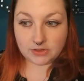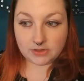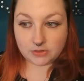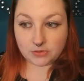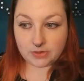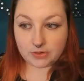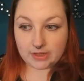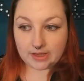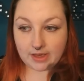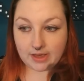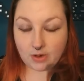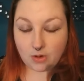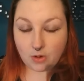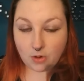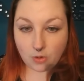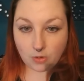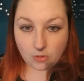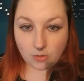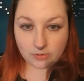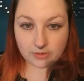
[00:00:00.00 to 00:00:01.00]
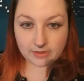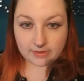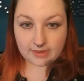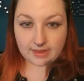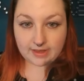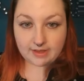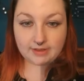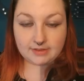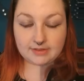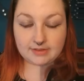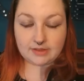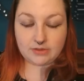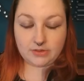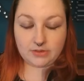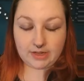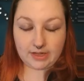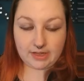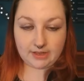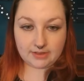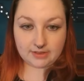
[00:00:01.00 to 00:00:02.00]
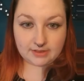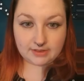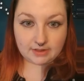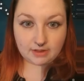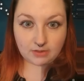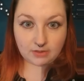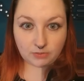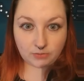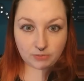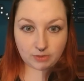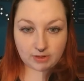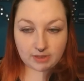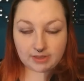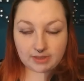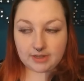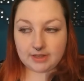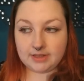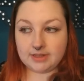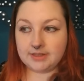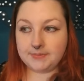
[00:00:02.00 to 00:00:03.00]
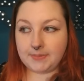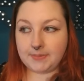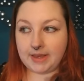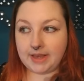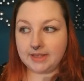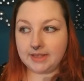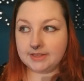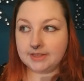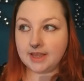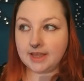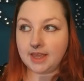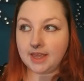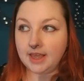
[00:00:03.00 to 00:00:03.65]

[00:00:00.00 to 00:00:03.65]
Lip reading: you're going to get all the things that you need for clearing space.